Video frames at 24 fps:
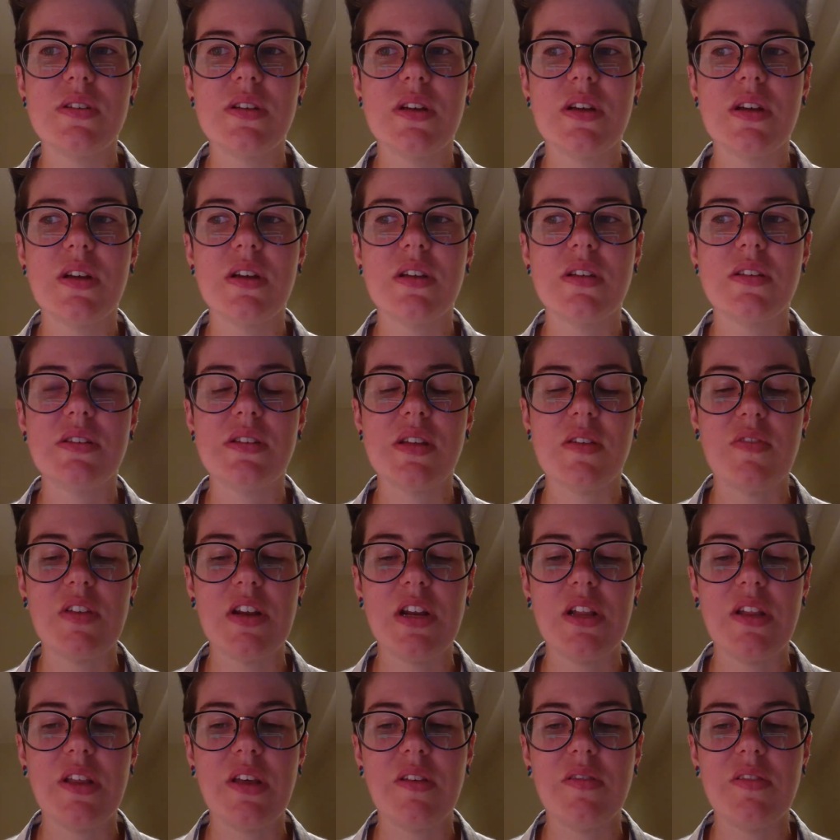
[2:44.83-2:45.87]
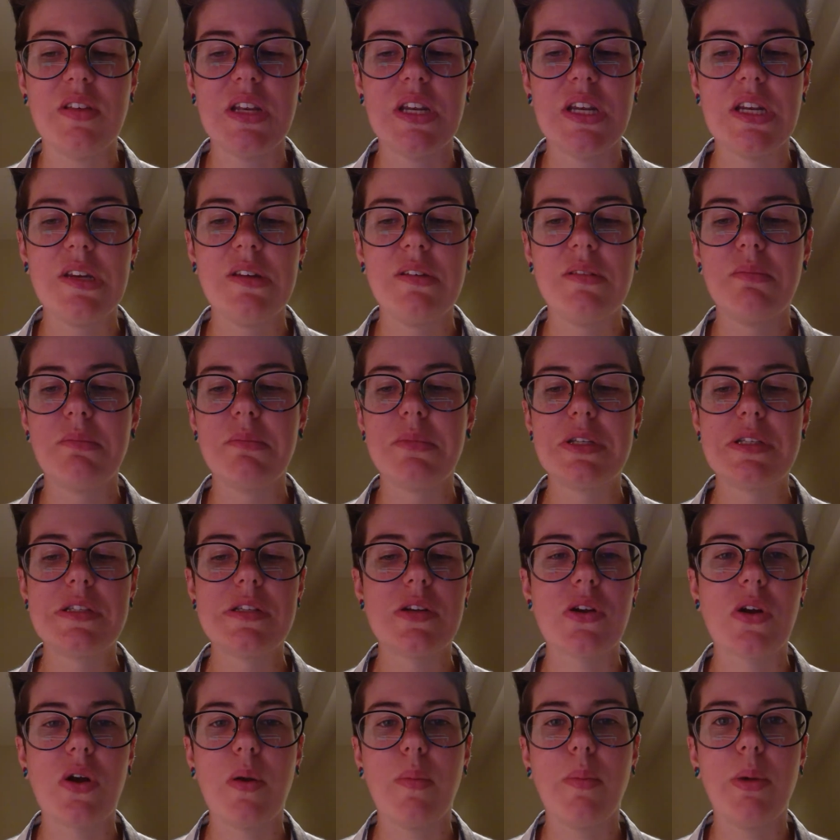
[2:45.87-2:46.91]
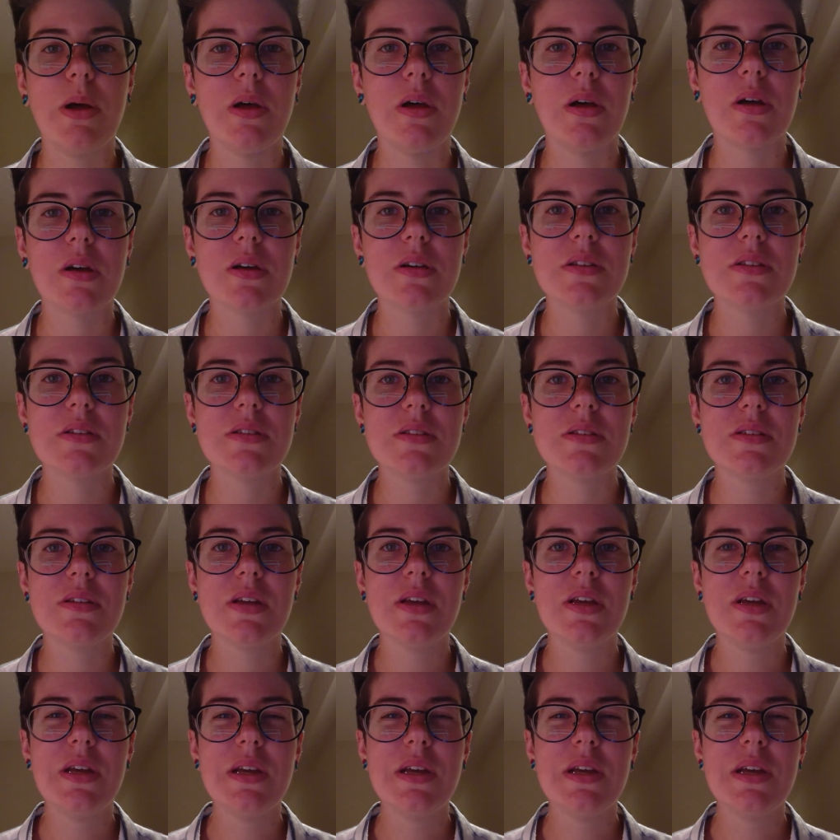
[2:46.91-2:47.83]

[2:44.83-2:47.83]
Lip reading: 7-Eleven, Starbucks,